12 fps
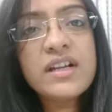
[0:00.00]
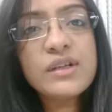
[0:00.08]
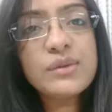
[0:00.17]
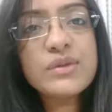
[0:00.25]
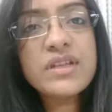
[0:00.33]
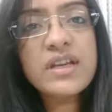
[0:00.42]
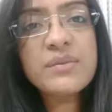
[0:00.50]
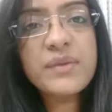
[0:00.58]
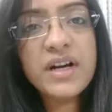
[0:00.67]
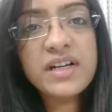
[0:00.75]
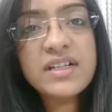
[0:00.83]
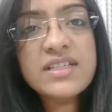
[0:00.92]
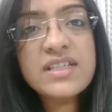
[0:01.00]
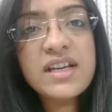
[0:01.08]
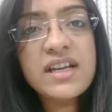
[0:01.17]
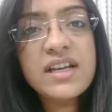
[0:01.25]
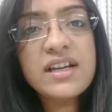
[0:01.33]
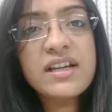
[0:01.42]
losing marks
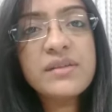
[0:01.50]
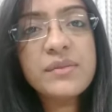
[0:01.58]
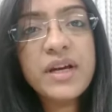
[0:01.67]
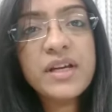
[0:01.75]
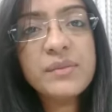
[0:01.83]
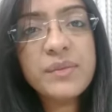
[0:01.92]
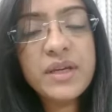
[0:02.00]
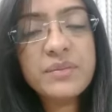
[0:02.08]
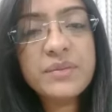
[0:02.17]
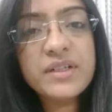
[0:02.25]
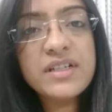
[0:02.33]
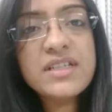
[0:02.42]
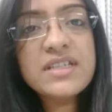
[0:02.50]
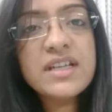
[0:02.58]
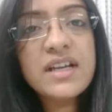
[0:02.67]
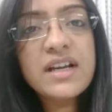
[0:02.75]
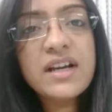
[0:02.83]
in my papers.